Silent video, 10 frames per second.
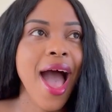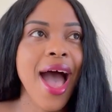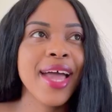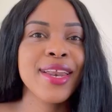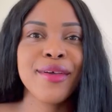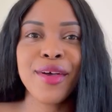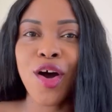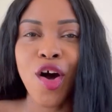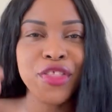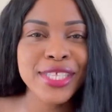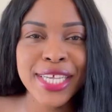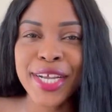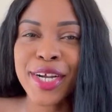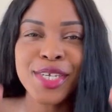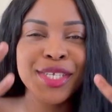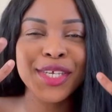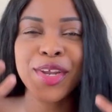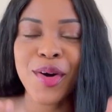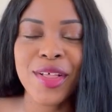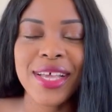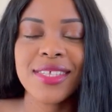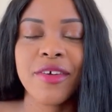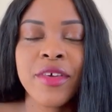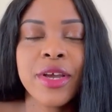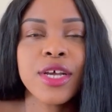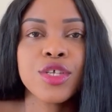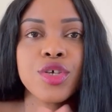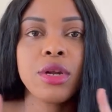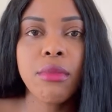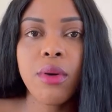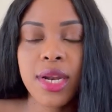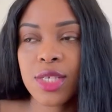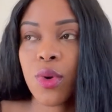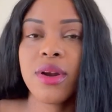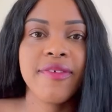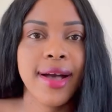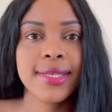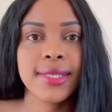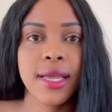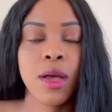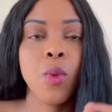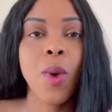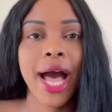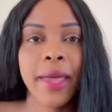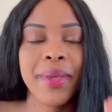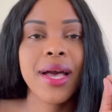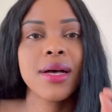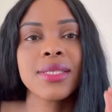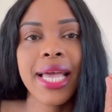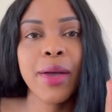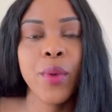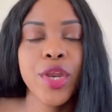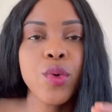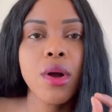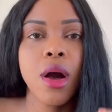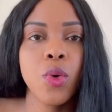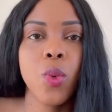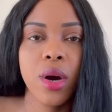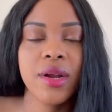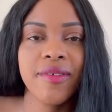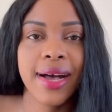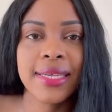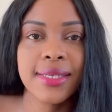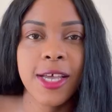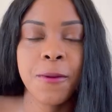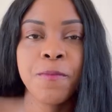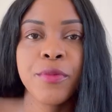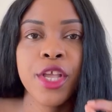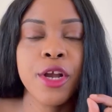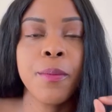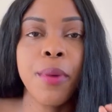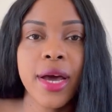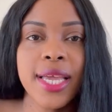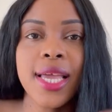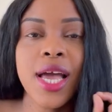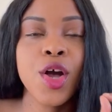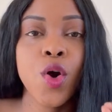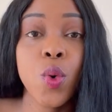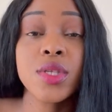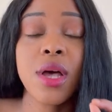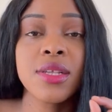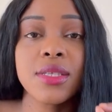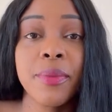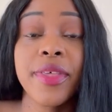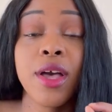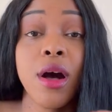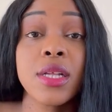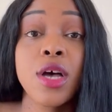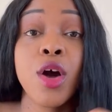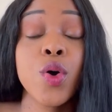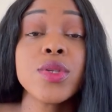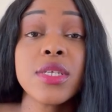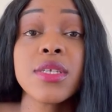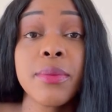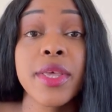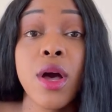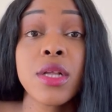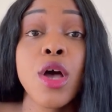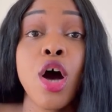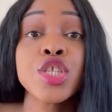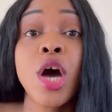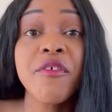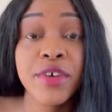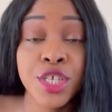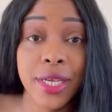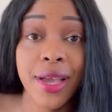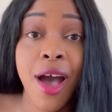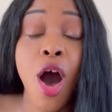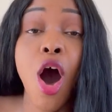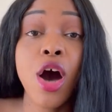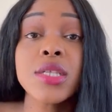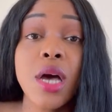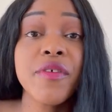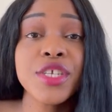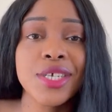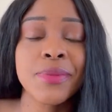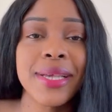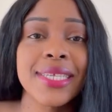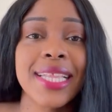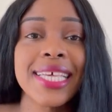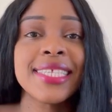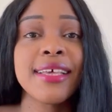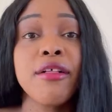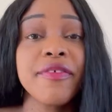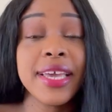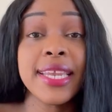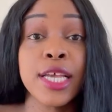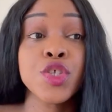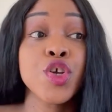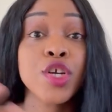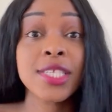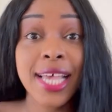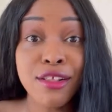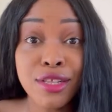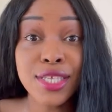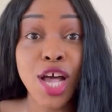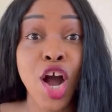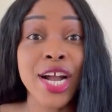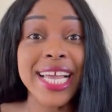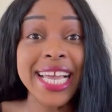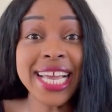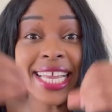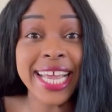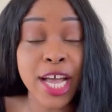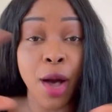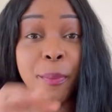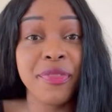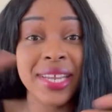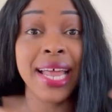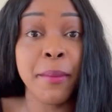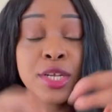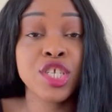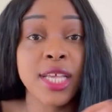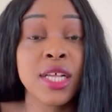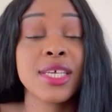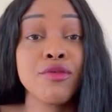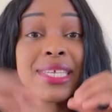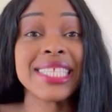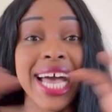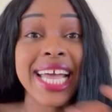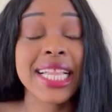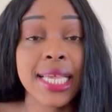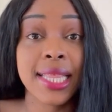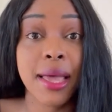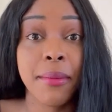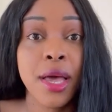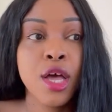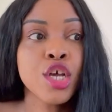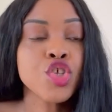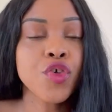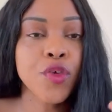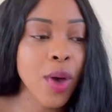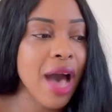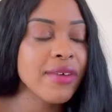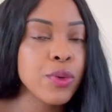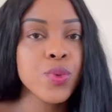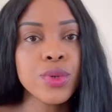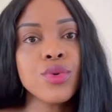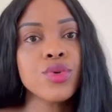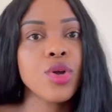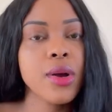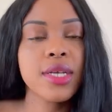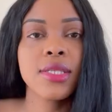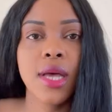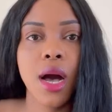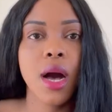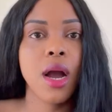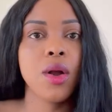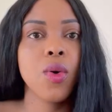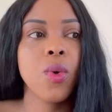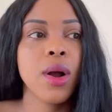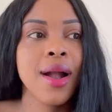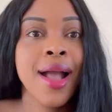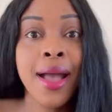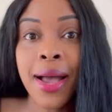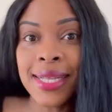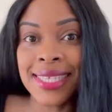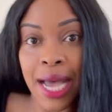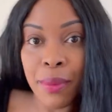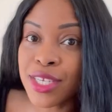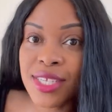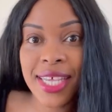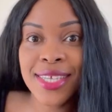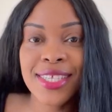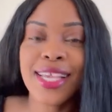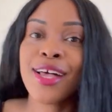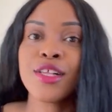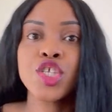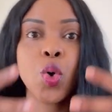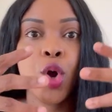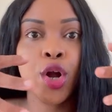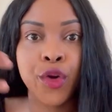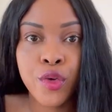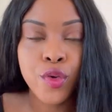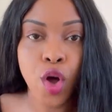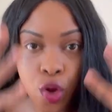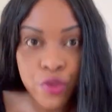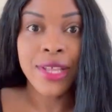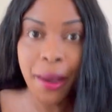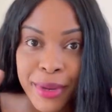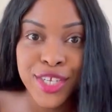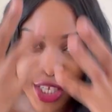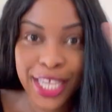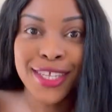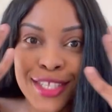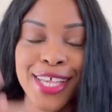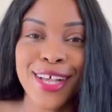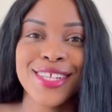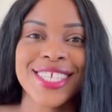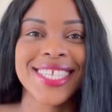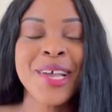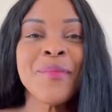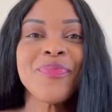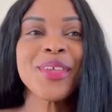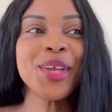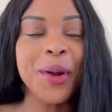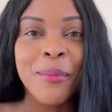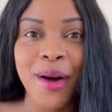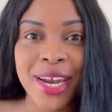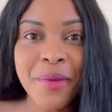and all the tears, you know, all that stuff. So number one is water fasting. Why? Because when you are on water fasting, your body goes into something called autophagy. Autophagy is basically self-eating. So your cells are eating up the damaged cells and recycling them. So if you have a wound or a scar or damaged skin cells or damaged skin cells, your body